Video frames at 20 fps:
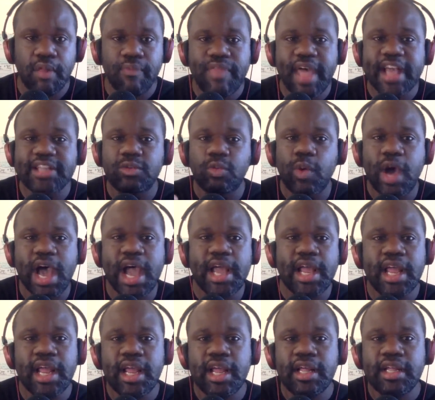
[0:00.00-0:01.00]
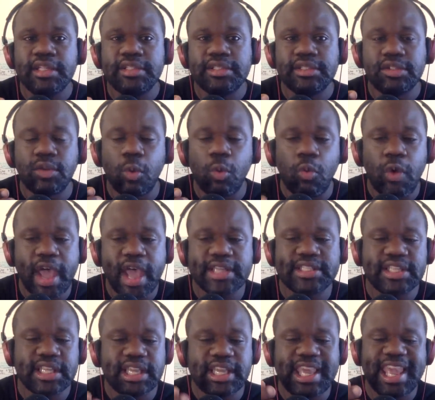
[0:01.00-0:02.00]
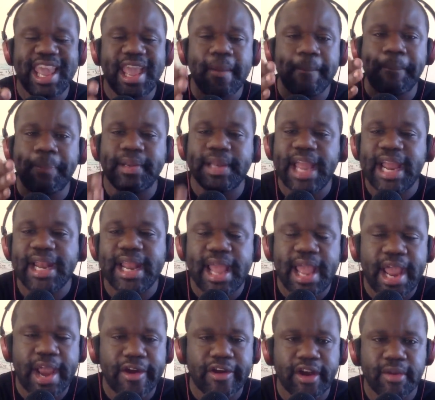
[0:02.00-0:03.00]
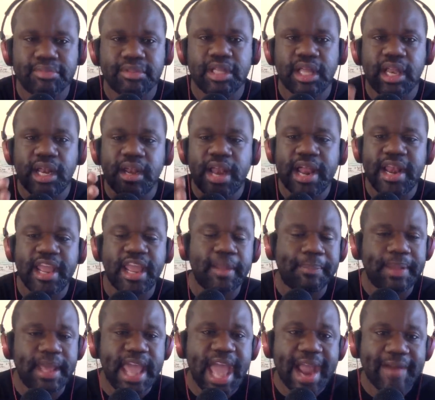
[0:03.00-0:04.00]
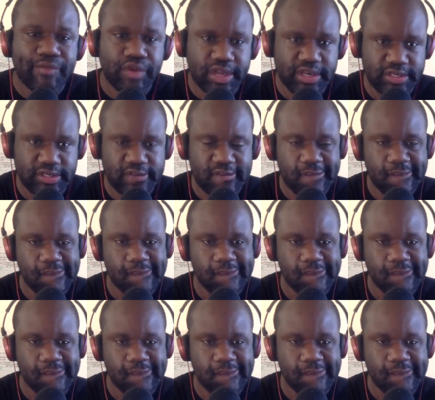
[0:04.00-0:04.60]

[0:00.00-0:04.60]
That's why the West can't play the Arabs while they can play Africans.